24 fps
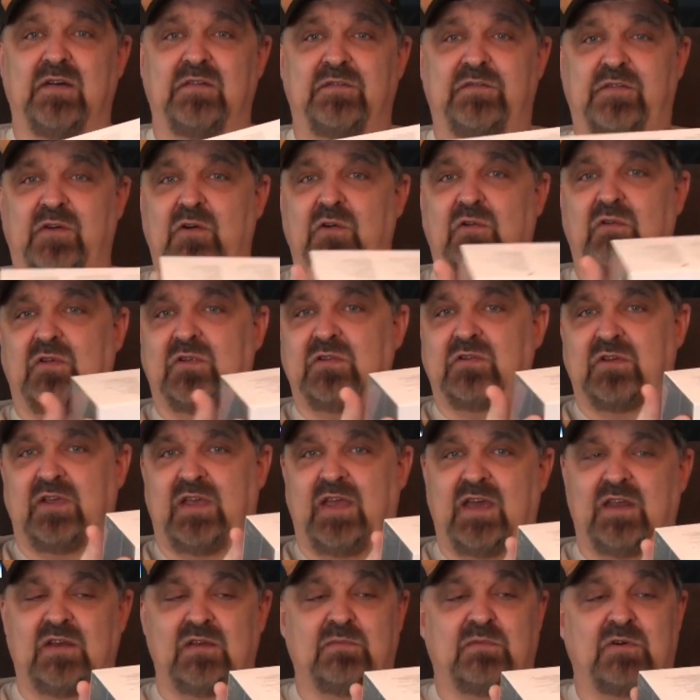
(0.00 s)
phone on your
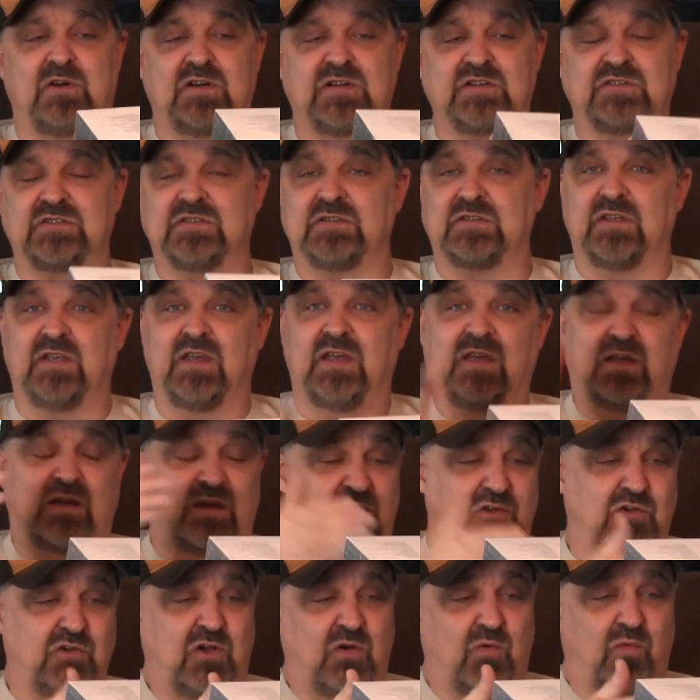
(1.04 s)
handlebars, and
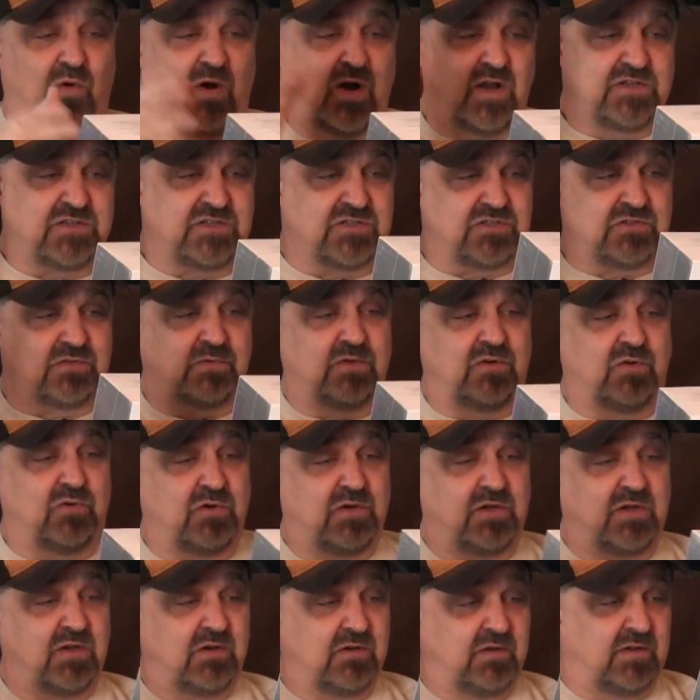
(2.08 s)
you can watch as you're
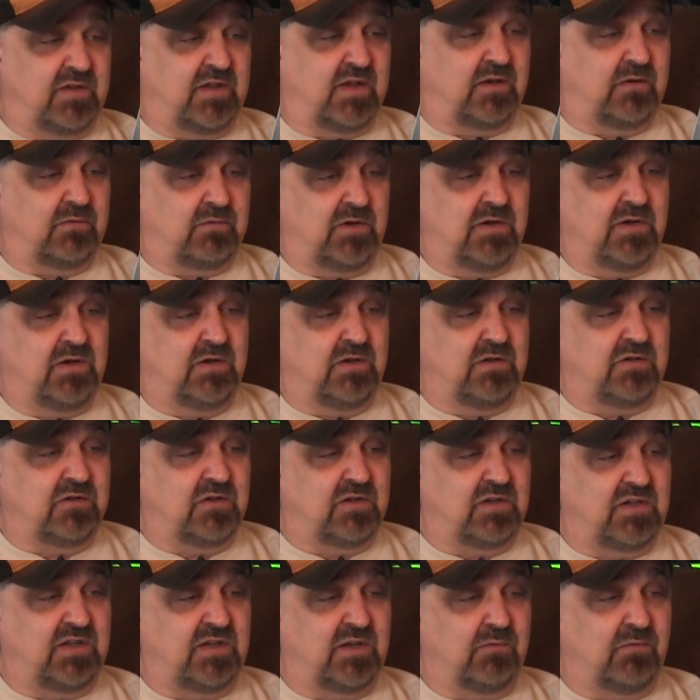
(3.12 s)
recording going down the road. You
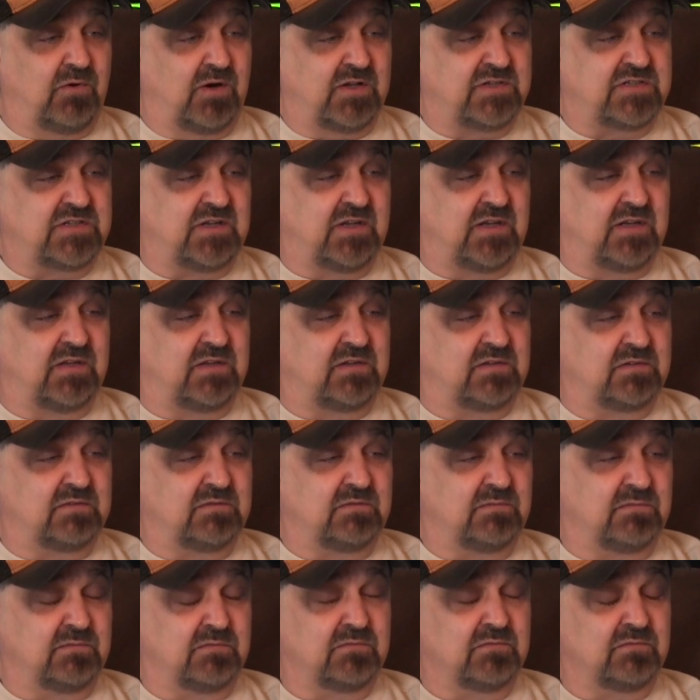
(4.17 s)
can keep watching it
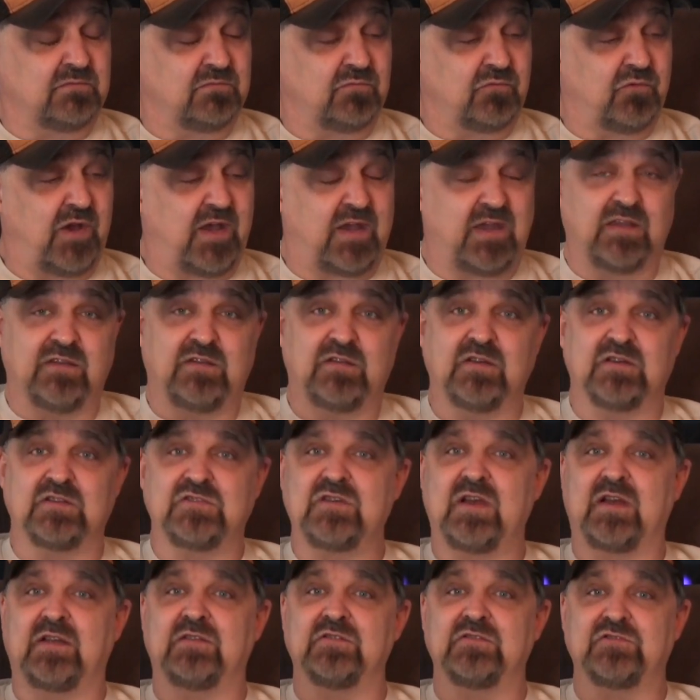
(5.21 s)
and wreck into a
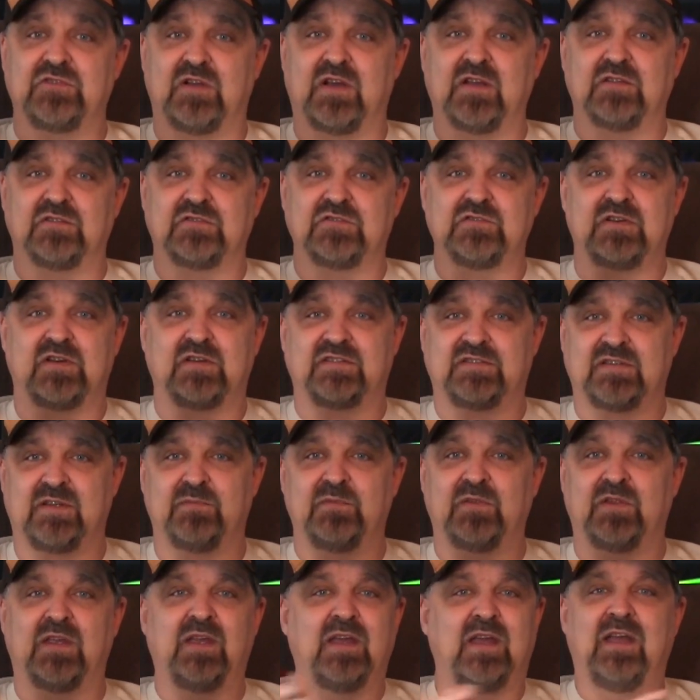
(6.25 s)
tractor trailer truck,
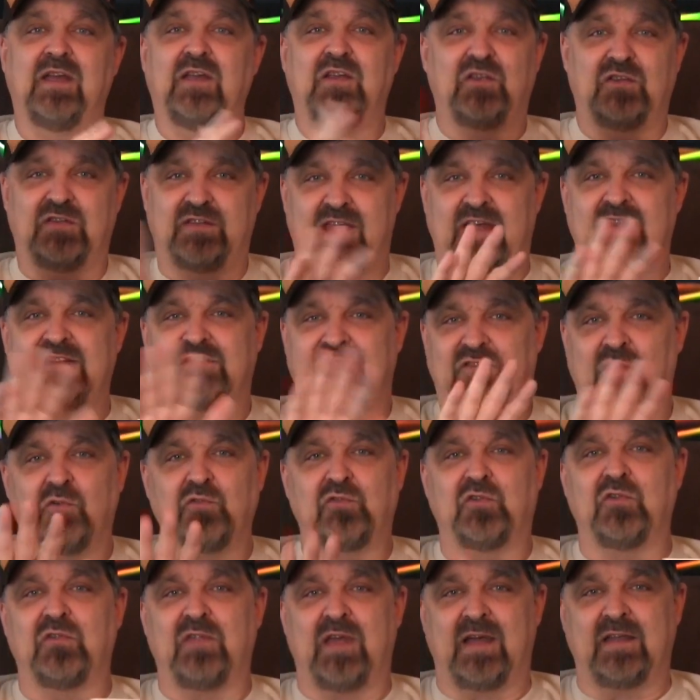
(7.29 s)
something.
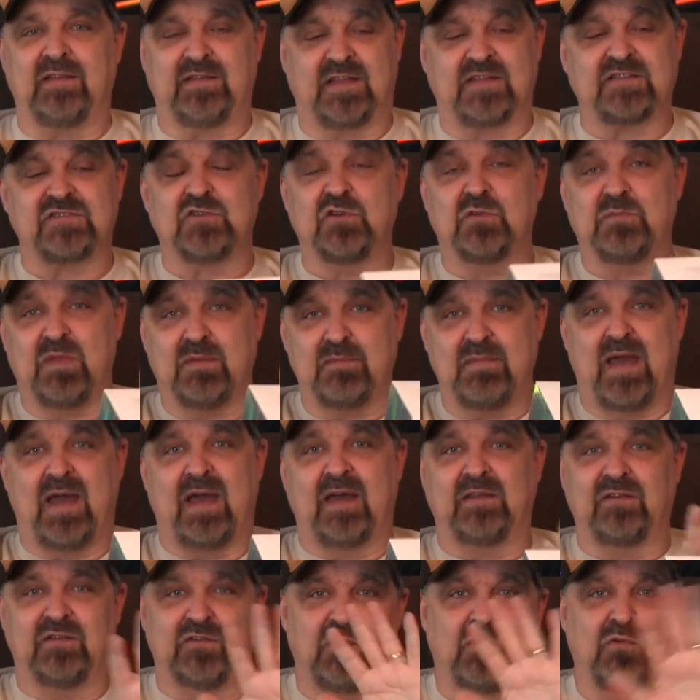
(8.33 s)
Don't do that. That's going to be
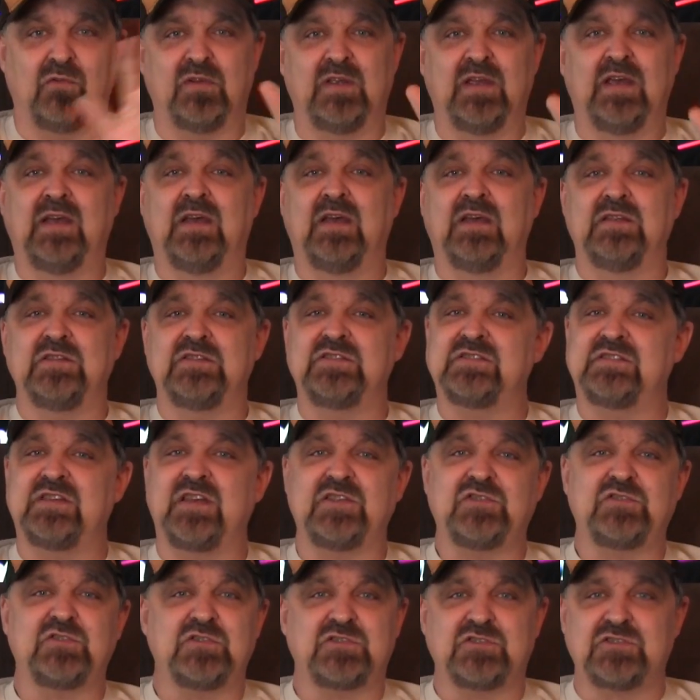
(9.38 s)
bad. You don't, just
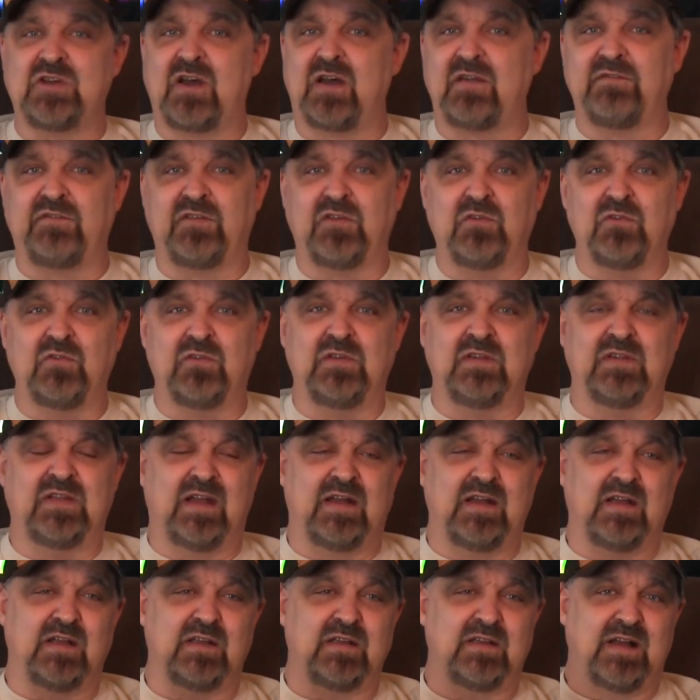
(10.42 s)
get your shot viewed,
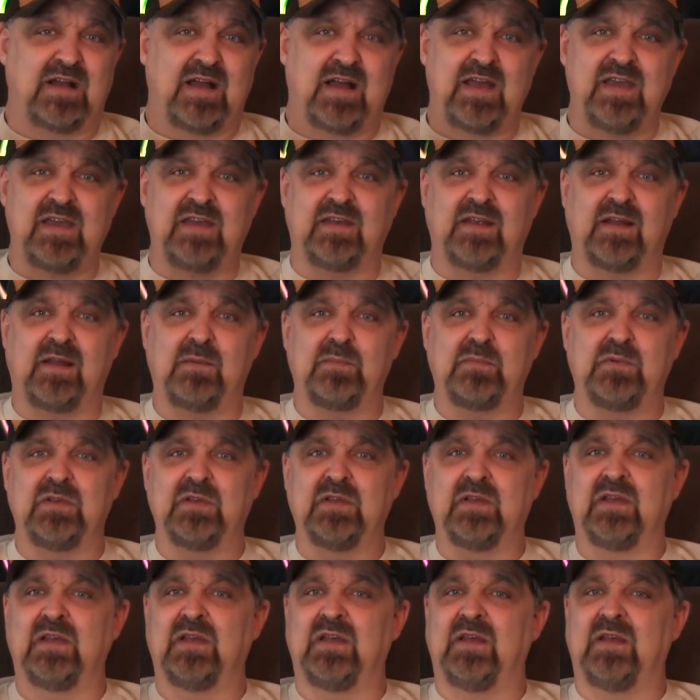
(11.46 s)
eye it up,